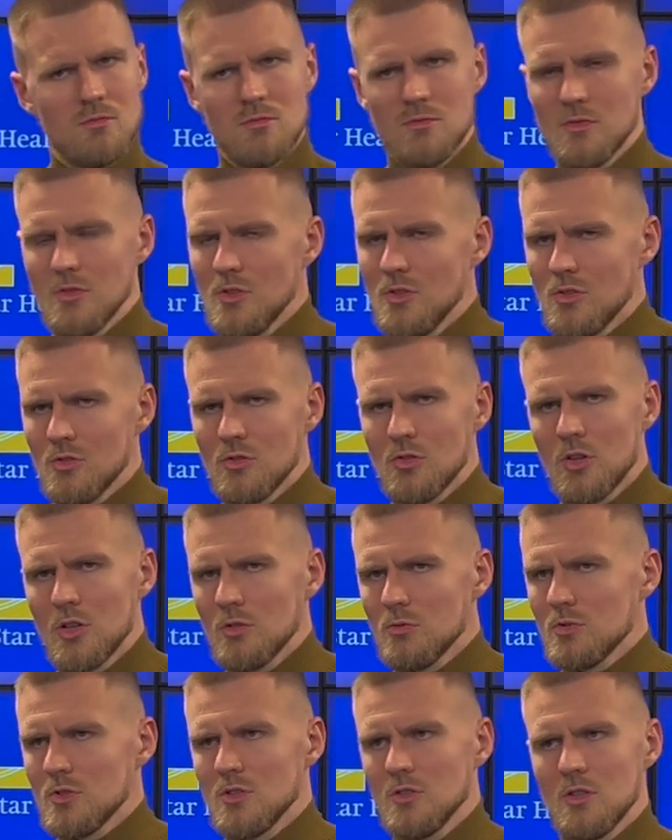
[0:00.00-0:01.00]
know, Dort
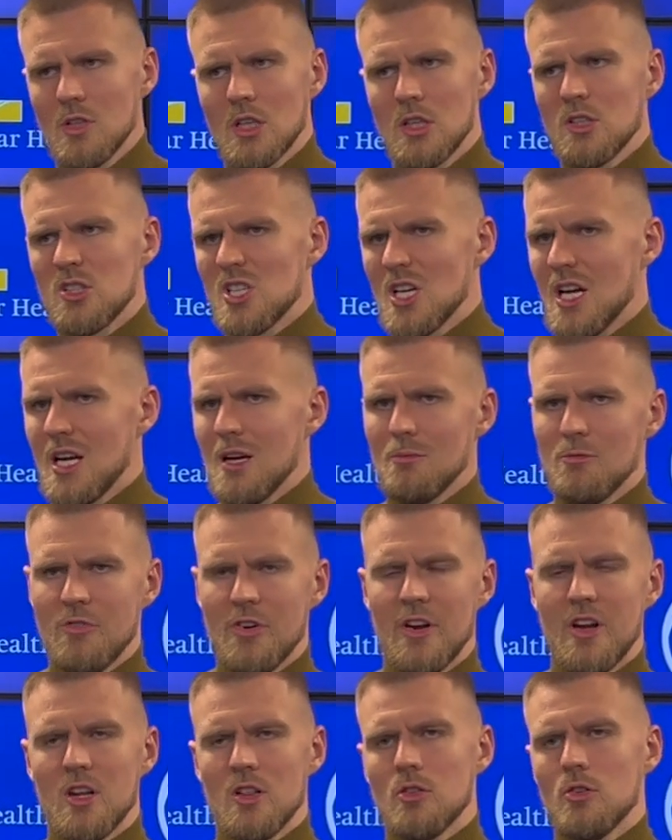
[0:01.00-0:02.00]
was doing a good job
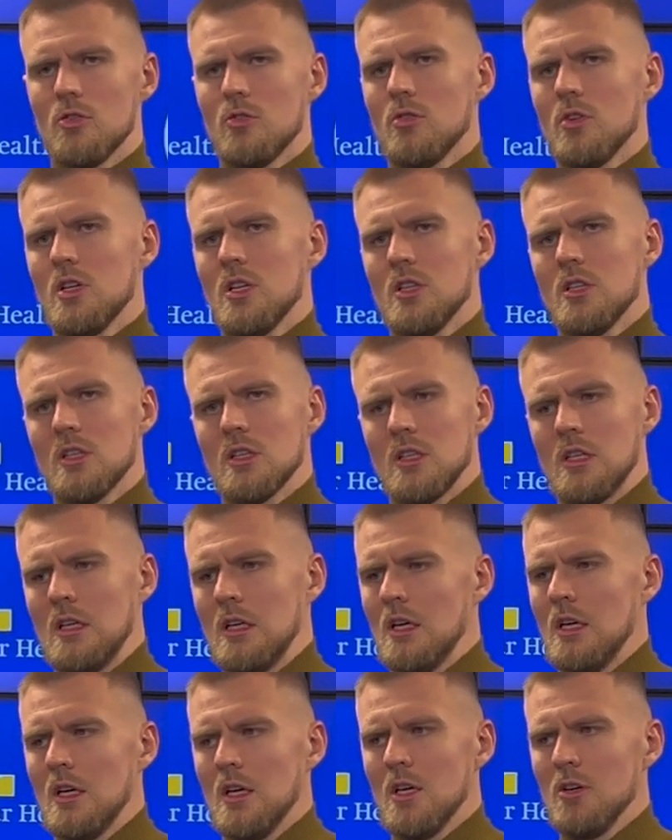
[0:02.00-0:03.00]
fighting through it and
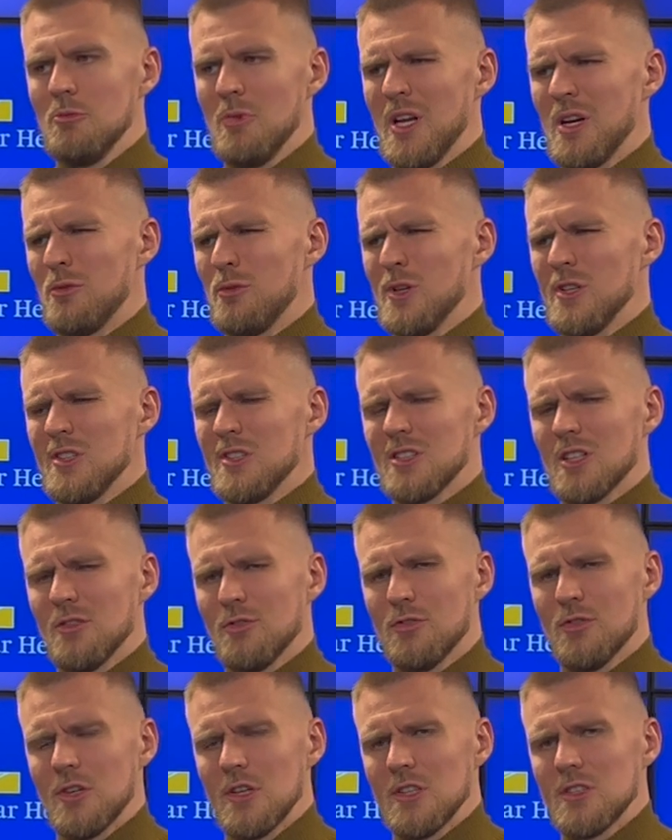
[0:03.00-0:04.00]
made it really tough
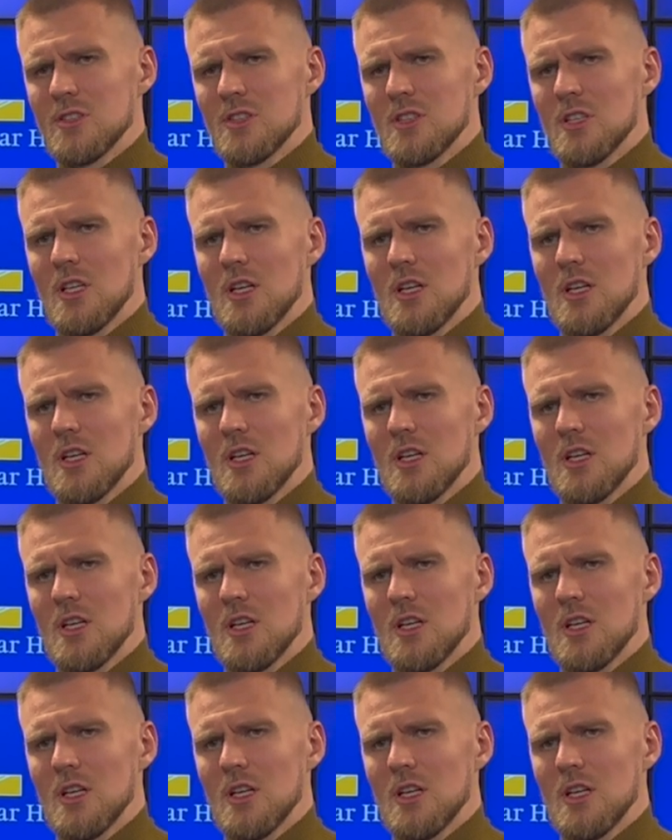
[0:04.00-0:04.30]
for us.